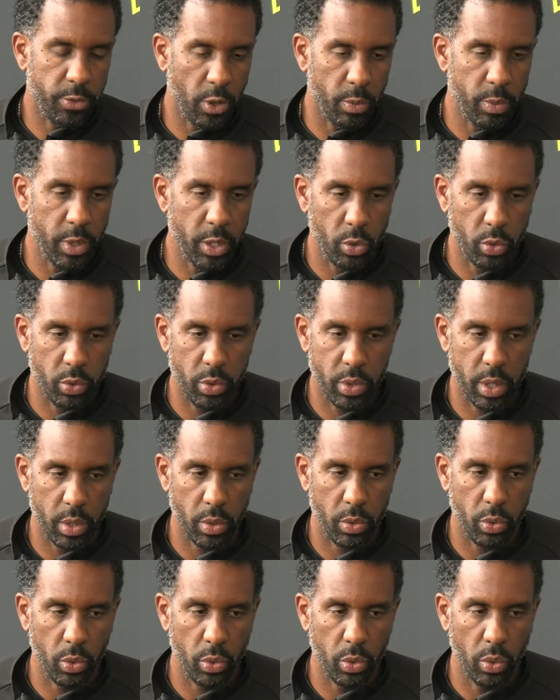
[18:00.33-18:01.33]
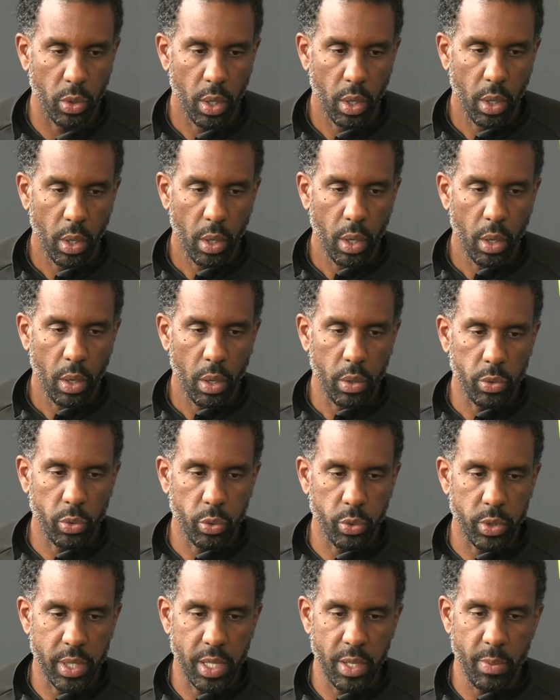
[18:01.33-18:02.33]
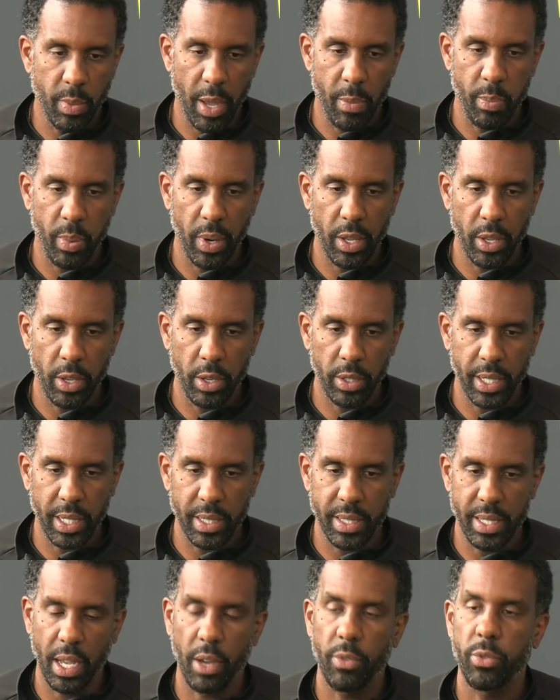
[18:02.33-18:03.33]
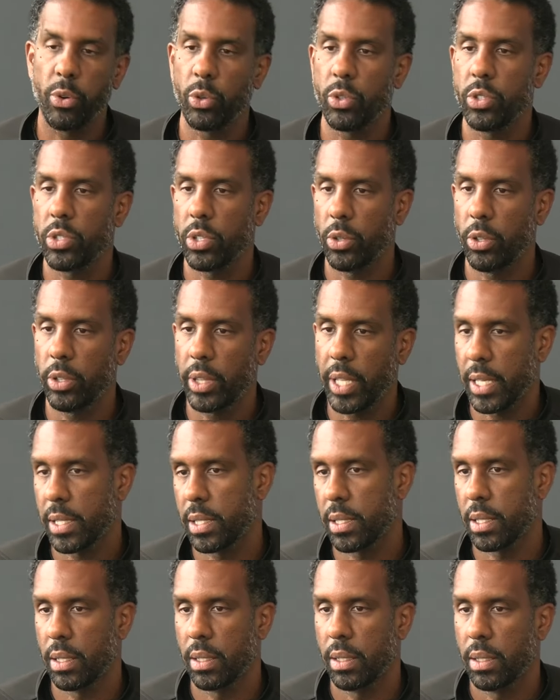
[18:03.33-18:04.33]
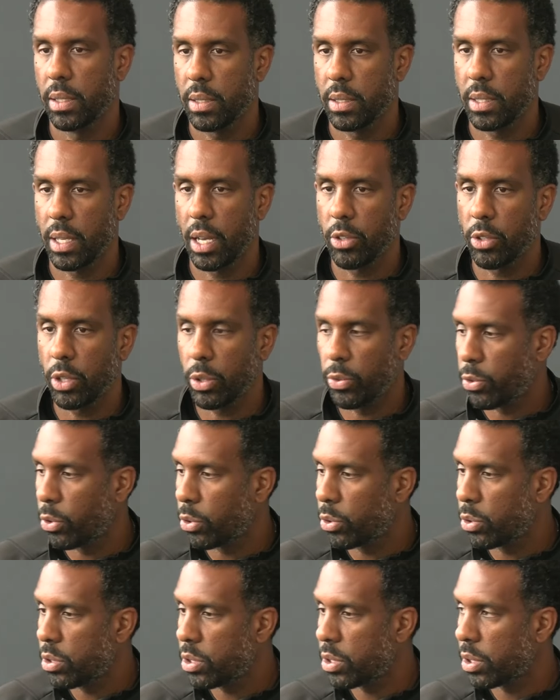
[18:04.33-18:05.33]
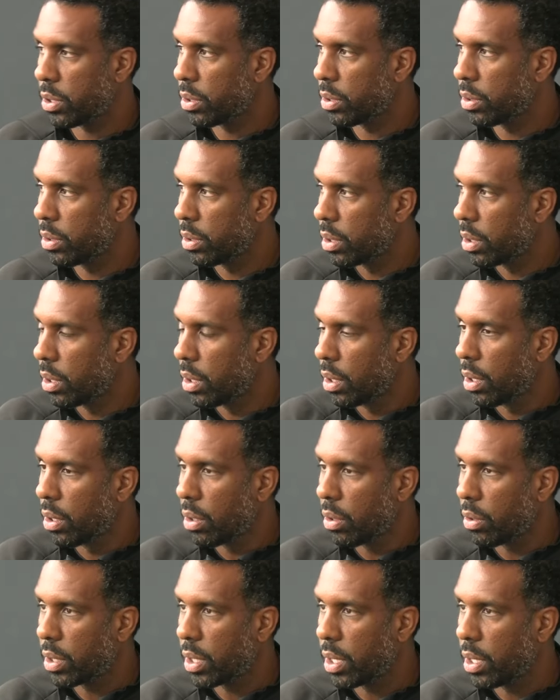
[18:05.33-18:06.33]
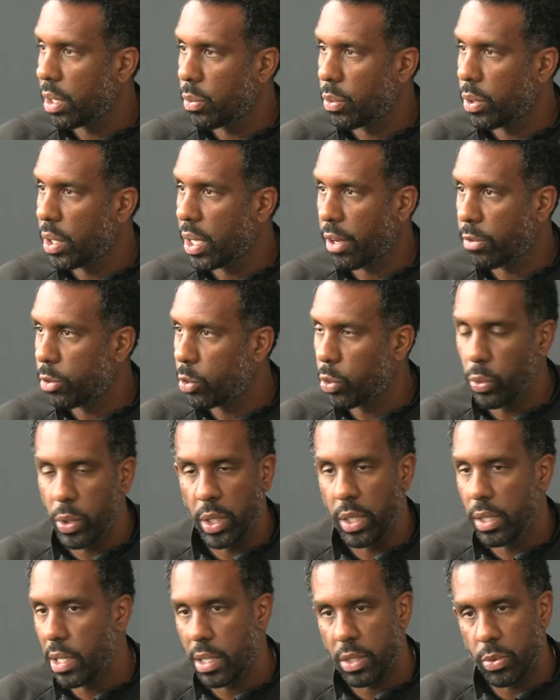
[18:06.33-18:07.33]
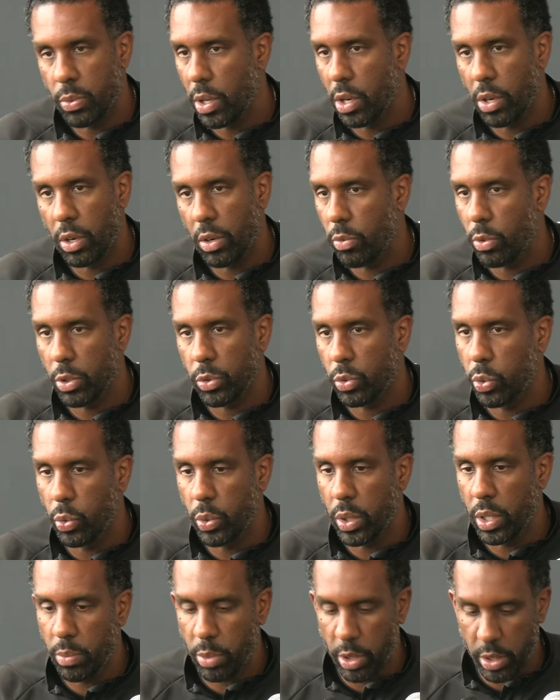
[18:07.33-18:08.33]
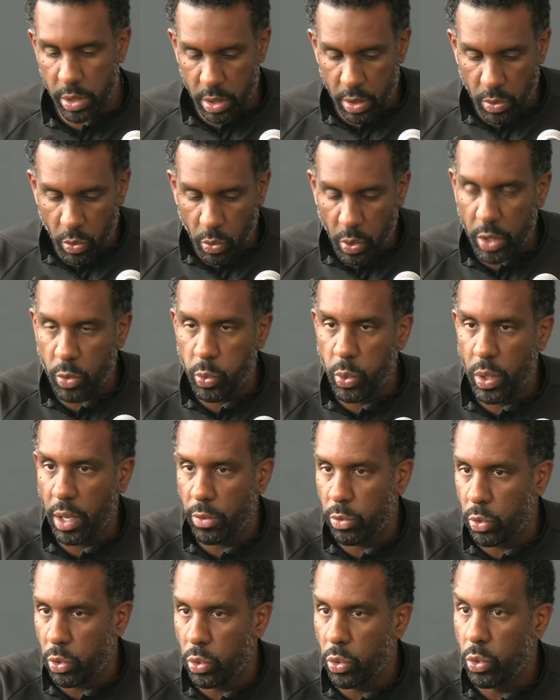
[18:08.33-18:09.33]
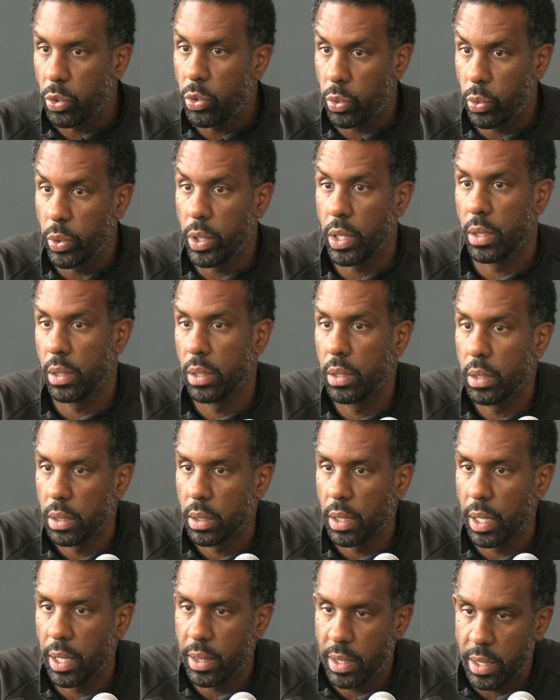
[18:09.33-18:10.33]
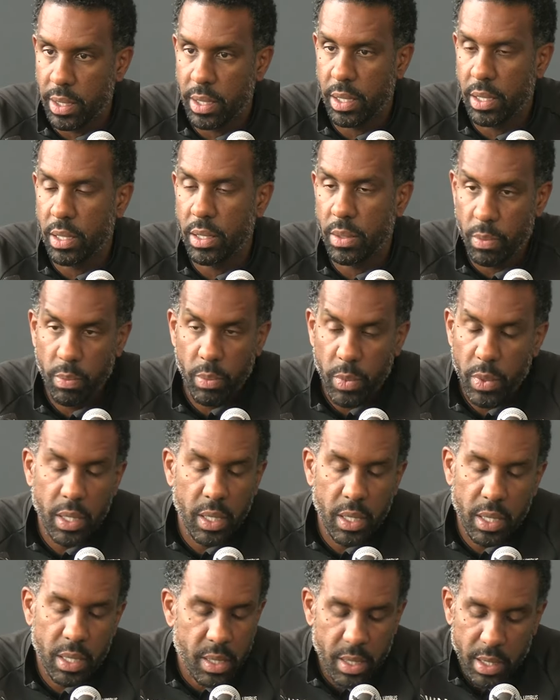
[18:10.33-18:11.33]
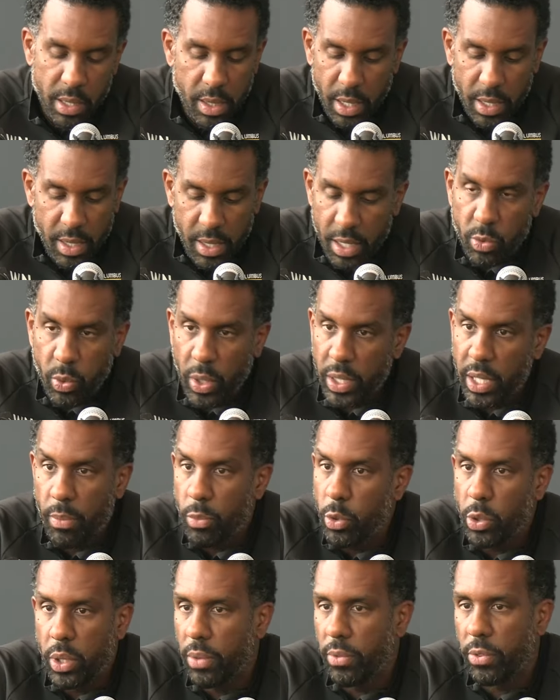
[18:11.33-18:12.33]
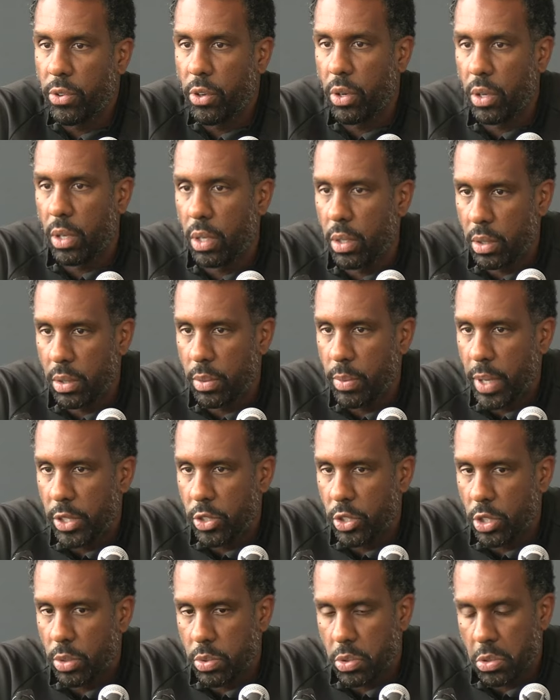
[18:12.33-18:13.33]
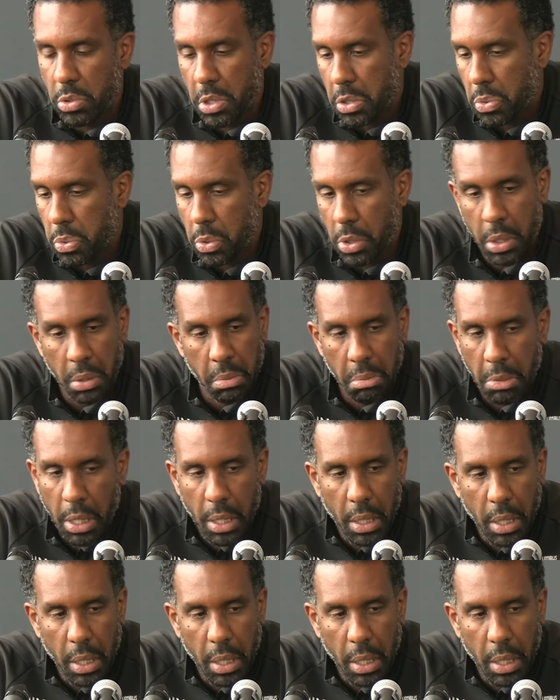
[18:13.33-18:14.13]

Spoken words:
for me to see my player that they are focused on the task. They are not focused on, okay, we have to win. Yes, we all want to win, but what we have to do to win. And this is me, this is what I'm looking for in my job. So that's why